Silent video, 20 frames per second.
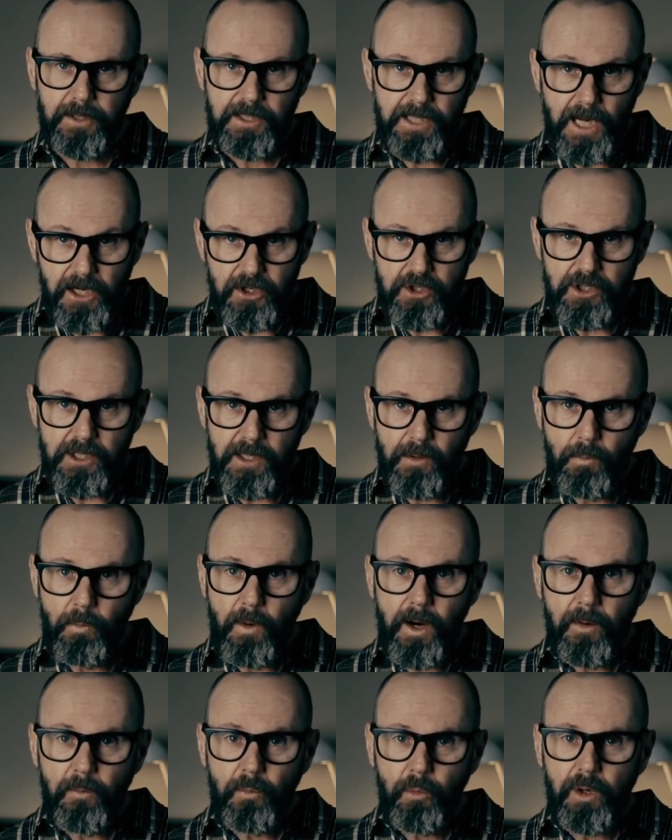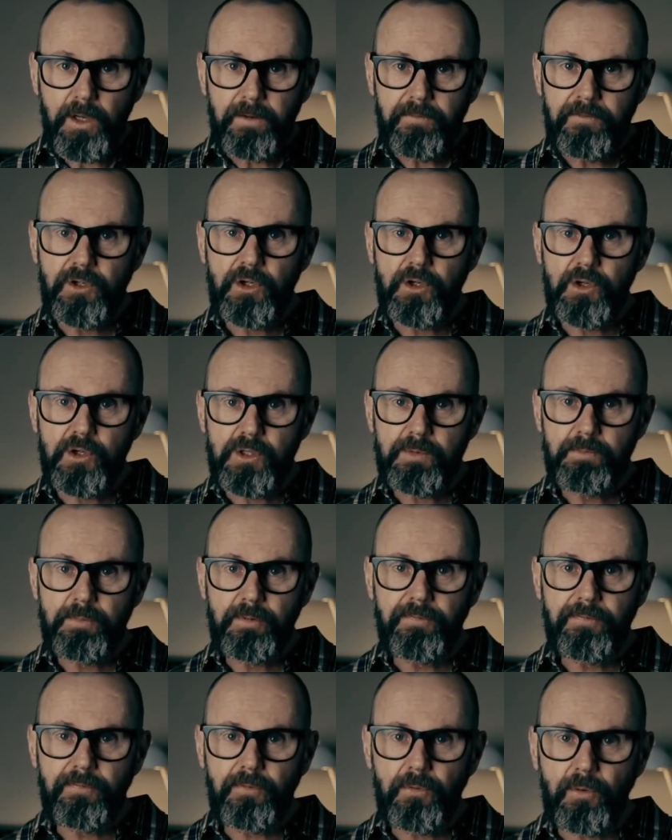It's actually one we've used
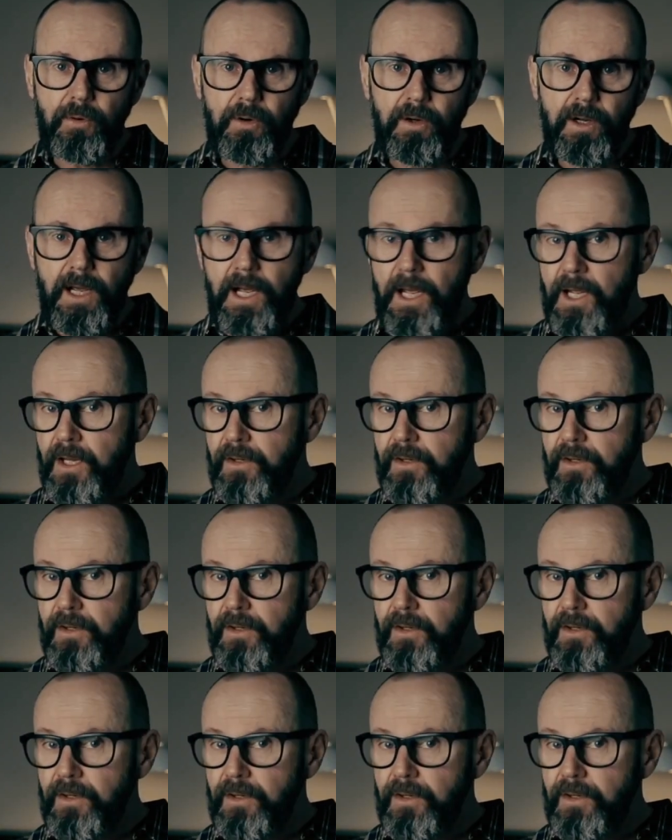before,